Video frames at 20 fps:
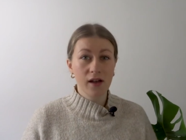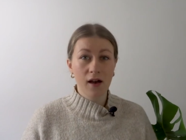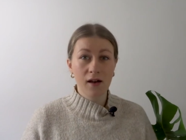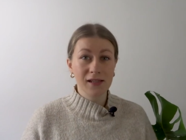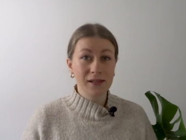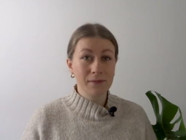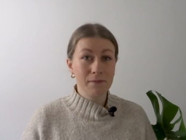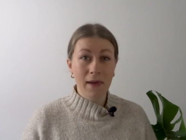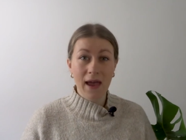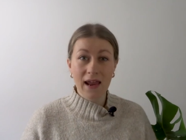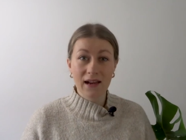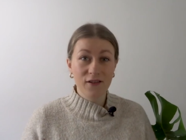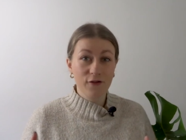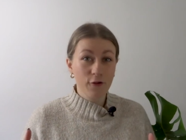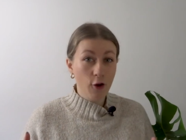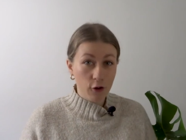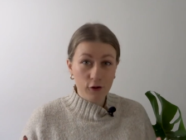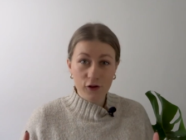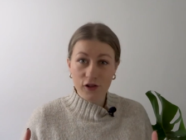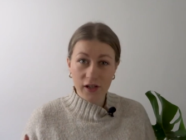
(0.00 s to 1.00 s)
ask men
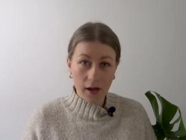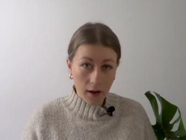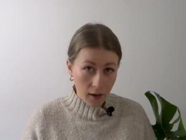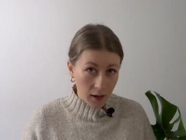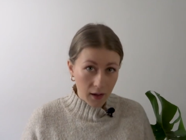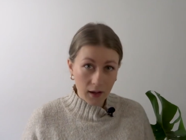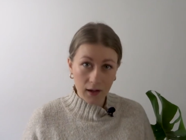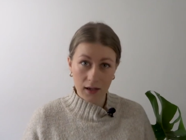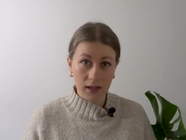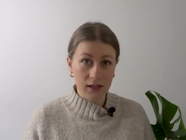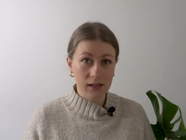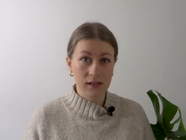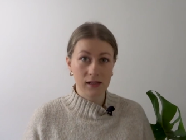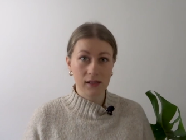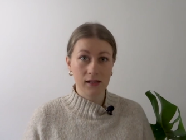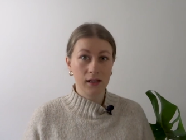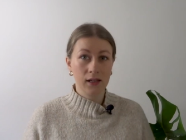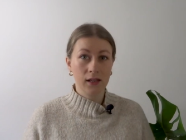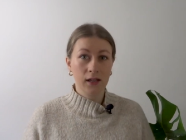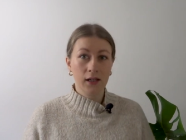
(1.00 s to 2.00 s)
not to hurt
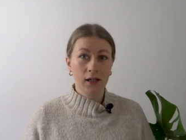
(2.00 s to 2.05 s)
us?